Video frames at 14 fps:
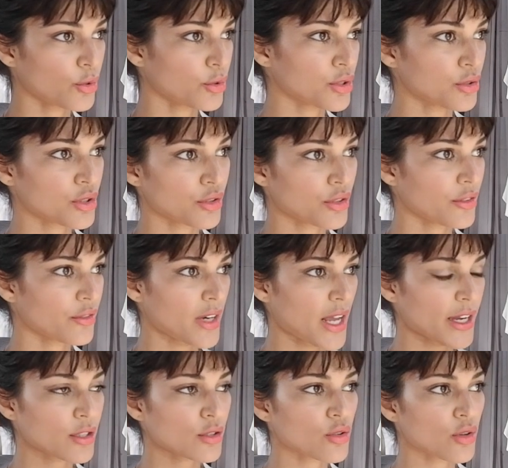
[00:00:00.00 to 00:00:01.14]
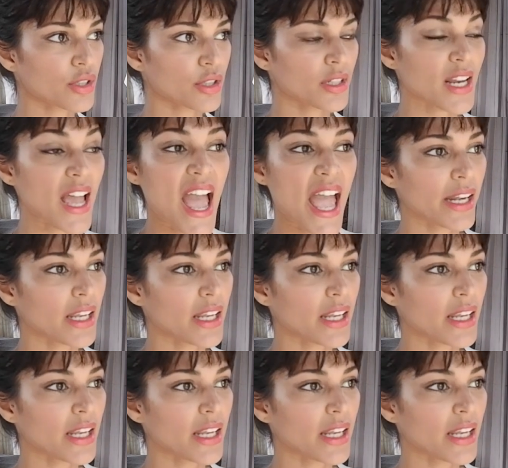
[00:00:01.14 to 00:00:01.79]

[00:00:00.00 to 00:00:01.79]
cause you to reflect on